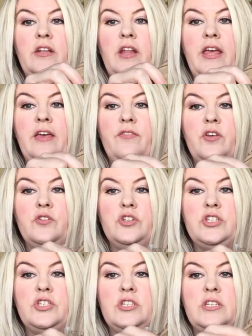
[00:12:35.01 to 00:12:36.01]
Like if you
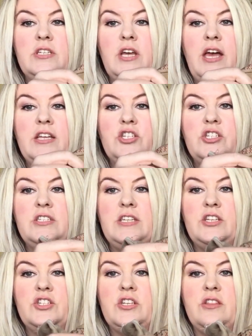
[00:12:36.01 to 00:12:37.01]
I just
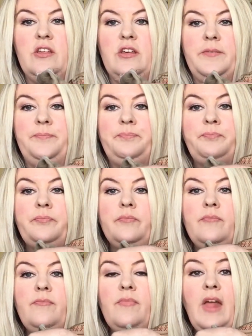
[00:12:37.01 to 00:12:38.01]
stitched the
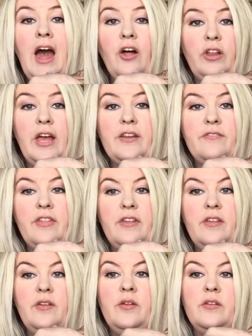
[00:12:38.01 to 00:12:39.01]
outline of
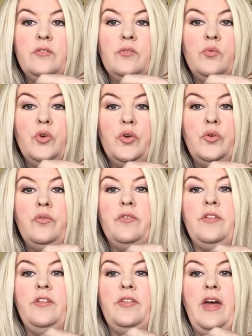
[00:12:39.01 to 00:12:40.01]
the roof
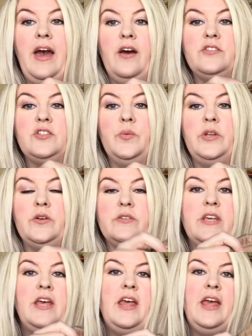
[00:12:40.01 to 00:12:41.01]
and then the house and the windows,
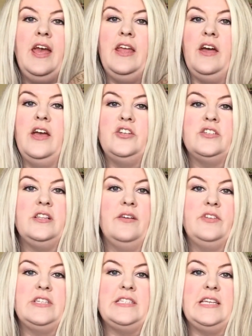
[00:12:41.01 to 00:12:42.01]
and I just love
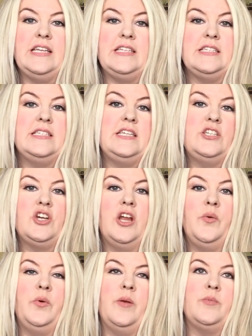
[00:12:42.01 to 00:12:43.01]
to sit and stitch on
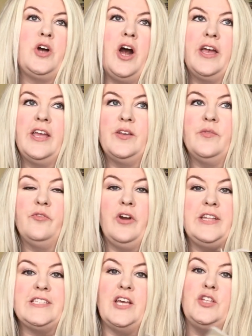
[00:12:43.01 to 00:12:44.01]
it when I'm talking to
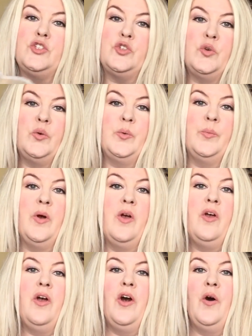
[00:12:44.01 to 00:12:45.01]
friends on Zoom
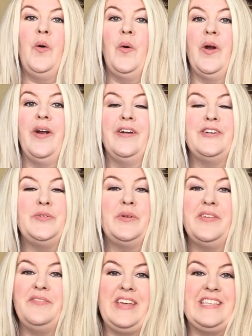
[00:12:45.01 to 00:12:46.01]
or doing
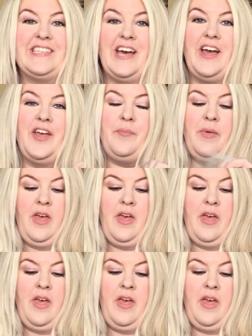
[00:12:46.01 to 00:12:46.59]
FaceTime,